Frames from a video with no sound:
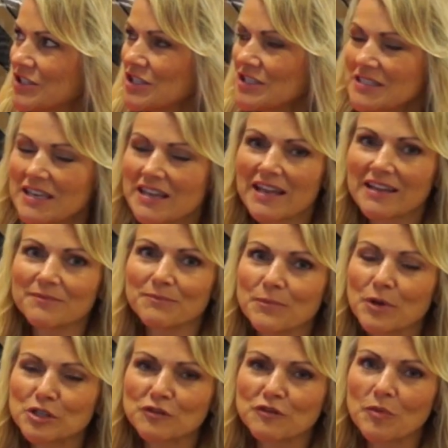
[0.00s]
Just at a
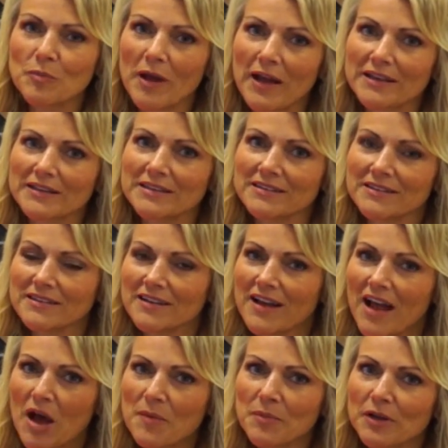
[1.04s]
push of a
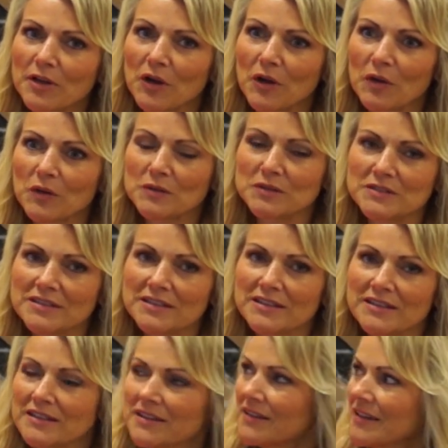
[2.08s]
button, up it goes,
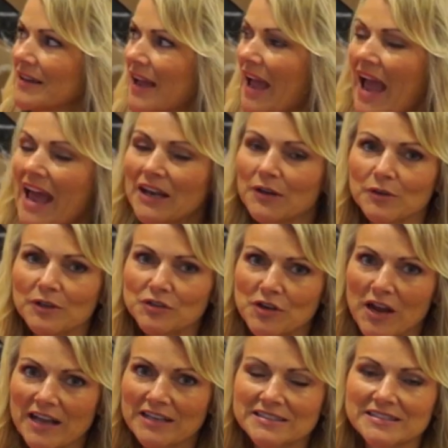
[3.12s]
and it
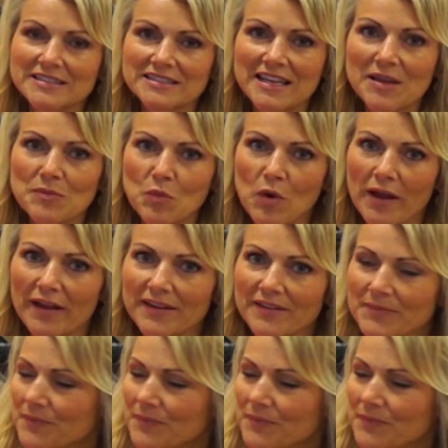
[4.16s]
retracts the same way.